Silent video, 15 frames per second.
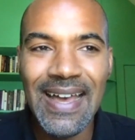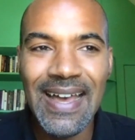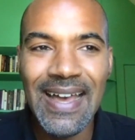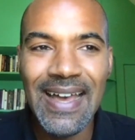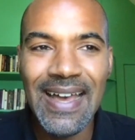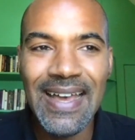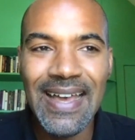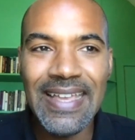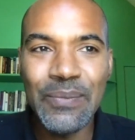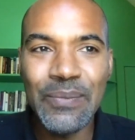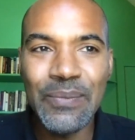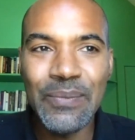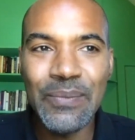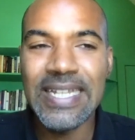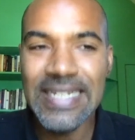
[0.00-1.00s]
Uh,
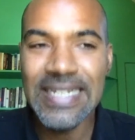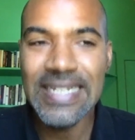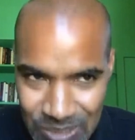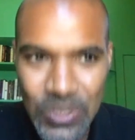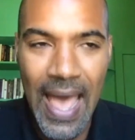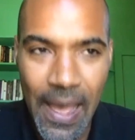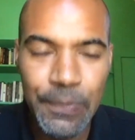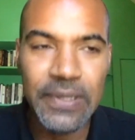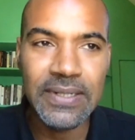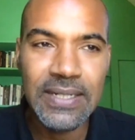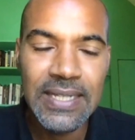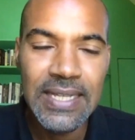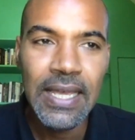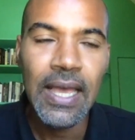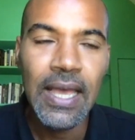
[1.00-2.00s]
it will continue to
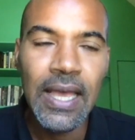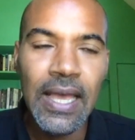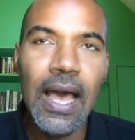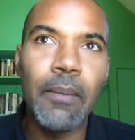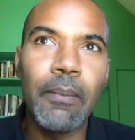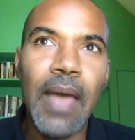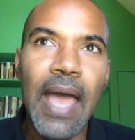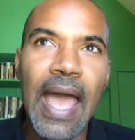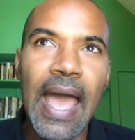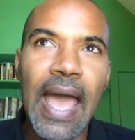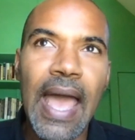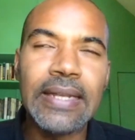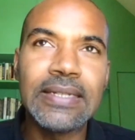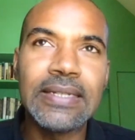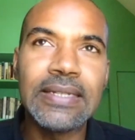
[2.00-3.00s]
happen. Um,
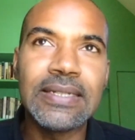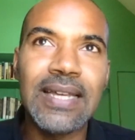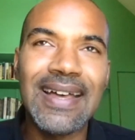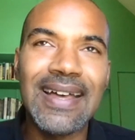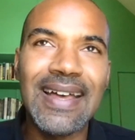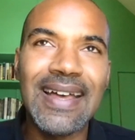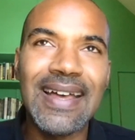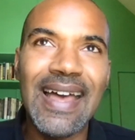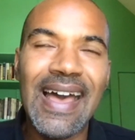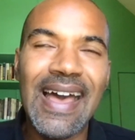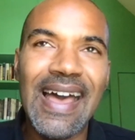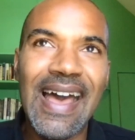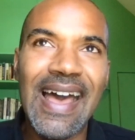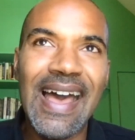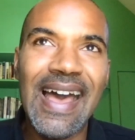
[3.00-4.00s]
and uh,
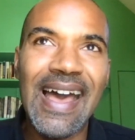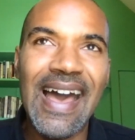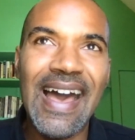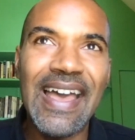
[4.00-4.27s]
uh